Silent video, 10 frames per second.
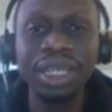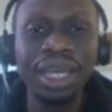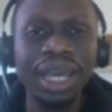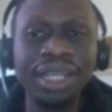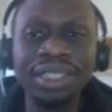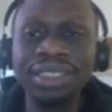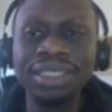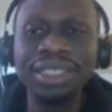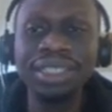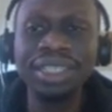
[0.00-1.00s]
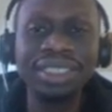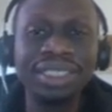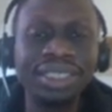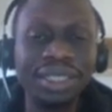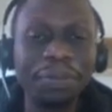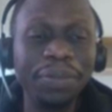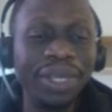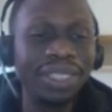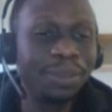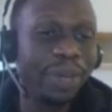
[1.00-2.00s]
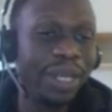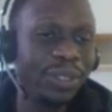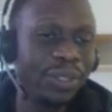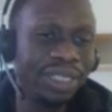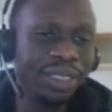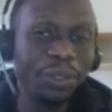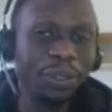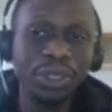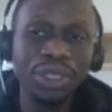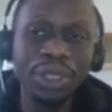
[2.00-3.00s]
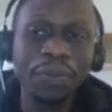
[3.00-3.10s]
And it makes Python easy because